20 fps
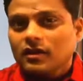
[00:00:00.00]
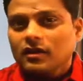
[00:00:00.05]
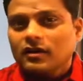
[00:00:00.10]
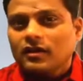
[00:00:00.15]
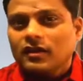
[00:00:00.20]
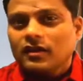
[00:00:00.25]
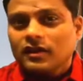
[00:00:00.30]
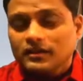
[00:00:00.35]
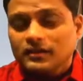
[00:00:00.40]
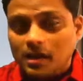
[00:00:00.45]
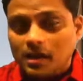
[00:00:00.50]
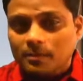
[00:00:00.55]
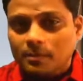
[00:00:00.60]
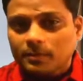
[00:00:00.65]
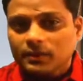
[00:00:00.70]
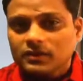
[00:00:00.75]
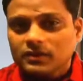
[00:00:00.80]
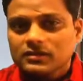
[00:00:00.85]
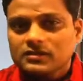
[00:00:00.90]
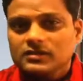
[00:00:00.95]

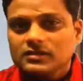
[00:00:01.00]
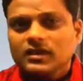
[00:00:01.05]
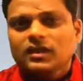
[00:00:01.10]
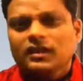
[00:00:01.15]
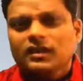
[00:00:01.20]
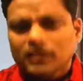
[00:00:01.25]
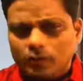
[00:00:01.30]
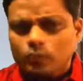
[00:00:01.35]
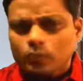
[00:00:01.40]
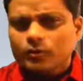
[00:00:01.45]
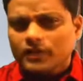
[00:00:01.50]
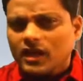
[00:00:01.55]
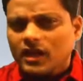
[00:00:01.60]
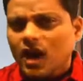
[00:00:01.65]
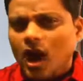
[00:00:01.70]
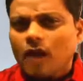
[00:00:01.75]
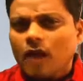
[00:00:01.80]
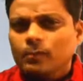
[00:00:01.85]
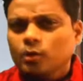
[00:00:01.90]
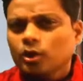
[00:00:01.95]
examples. There
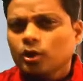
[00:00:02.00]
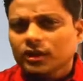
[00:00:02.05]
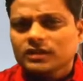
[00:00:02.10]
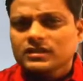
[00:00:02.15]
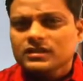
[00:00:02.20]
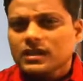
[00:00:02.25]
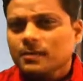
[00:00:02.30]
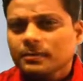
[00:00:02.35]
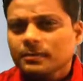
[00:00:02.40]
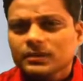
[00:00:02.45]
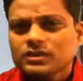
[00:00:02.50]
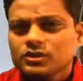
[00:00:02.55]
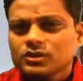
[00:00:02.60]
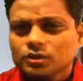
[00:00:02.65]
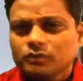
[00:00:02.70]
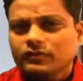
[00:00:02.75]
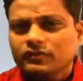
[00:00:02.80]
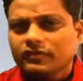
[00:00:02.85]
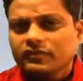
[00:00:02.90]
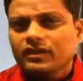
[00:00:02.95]
are more examples,
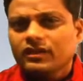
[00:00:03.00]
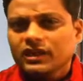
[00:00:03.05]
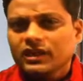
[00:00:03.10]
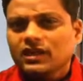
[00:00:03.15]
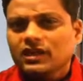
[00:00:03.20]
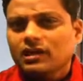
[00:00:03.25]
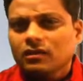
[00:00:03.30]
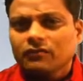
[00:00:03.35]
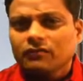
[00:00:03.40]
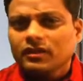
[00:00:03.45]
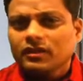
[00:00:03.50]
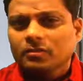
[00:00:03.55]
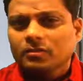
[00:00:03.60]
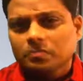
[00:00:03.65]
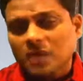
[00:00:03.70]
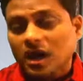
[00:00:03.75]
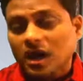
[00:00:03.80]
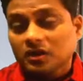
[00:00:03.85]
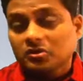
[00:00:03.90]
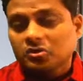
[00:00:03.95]
so we will deal with
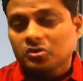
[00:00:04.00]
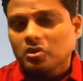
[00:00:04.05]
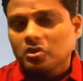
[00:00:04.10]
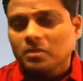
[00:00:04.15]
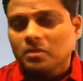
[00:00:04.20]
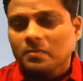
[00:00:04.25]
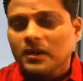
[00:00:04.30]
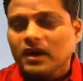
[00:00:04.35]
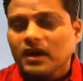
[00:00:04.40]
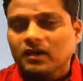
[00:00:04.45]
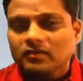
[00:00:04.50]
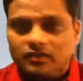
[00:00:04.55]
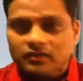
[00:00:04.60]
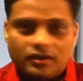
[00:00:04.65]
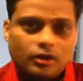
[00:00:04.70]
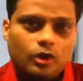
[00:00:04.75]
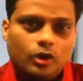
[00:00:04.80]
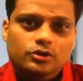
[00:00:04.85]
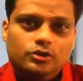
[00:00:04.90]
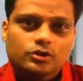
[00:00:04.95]
part 2 or part
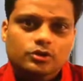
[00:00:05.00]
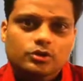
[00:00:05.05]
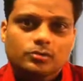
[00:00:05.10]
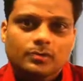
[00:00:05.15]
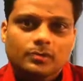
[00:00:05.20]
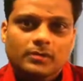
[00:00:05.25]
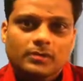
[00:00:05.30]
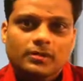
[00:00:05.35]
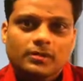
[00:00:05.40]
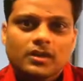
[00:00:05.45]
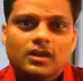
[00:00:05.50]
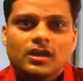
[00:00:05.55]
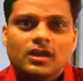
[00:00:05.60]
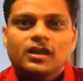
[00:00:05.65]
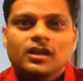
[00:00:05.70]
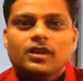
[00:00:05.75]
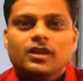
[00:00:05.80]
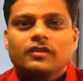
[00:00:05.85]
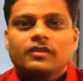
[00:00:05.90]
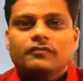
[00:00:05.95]
3 also maybe.
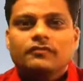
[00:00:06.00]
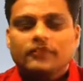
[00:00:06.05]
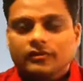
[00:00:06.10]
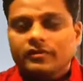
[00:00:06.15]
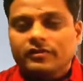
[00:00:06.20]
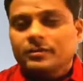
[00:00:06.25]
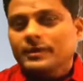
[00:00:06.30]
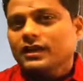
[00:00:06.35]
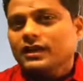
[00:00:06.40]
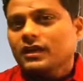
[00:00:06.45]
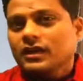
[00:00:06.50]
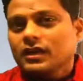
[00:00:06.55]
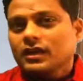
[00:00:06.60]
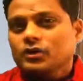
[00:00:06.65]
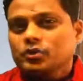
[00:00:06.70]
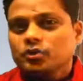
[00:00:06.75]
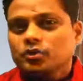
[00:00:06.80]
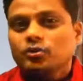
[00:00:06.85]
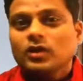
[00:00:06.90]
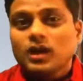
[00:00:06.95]
We will meet again
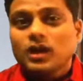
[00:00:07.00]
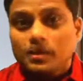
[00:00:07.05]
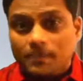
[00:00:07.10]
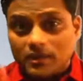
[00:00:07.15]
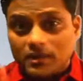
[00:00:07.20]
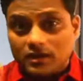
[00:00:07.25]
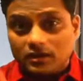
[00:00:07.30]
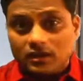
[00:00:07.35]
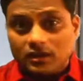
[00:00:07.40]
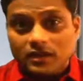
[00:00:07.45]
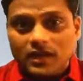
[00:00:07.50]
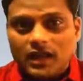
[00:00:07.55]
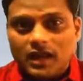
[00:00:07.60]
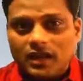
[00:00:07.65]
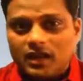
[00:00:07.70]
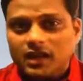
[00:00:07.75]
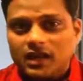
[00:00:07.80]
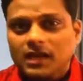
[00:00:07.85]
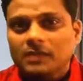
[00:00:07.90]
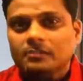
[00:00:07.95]
soon. Up until that
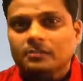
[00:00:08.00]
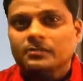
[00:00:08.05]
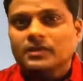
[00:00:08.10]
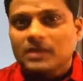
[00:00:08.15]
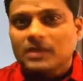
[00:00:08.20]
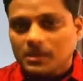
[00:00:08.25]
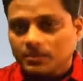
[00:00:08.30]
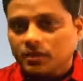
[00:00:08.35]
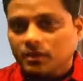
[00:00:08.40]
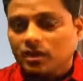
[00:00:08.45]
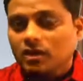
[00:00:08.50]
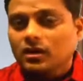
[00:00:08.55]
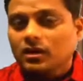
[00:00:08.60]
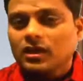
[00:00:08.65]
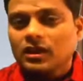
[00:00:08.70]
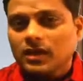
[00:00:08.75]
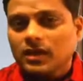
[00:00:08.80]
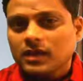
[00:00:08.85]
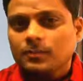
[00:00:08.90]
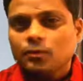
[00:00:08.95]
time, keep
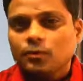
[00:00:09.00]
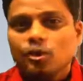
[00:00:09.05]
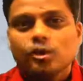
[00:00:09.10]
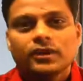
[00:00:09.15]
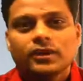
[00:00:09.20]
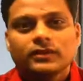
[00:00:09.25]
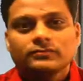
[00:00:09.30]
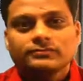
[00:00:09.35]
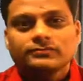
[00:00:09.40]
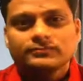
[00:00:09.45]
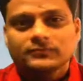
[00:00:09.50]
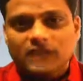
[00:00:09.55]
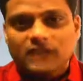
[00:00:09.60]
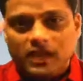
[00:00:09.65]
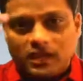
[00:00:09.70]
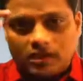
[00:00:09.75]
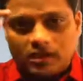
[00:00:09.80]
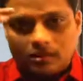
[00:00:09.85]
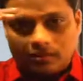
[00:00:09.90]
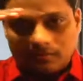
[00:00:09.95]
learning, keep growing.
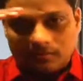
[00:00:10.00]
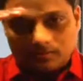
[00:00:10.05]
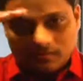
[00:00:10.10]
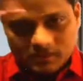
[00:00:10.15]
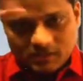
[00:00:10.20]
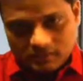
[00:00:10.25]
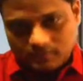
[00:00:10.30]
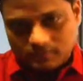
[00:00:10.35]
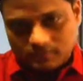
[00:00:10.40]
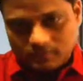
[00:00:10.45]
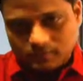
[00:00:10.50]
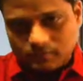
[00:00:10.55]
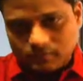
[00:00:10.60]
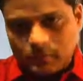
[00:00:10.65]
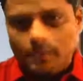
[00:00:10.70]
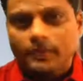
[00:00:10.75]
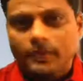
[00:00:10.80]
Take care. Bye.